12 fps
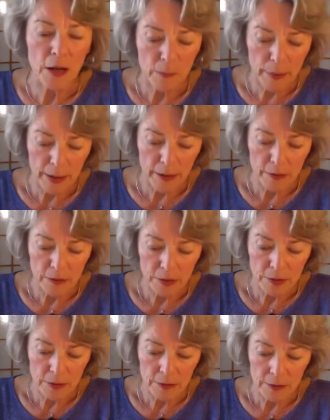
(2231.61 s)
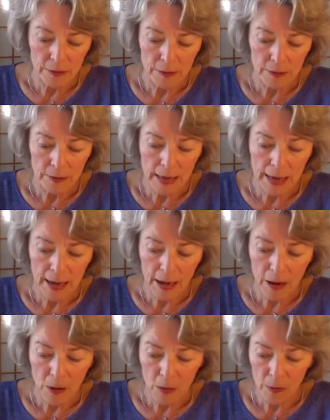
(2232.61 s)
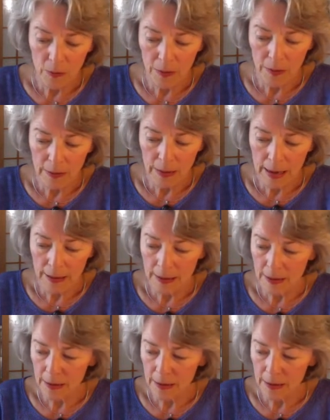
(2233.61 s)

about how any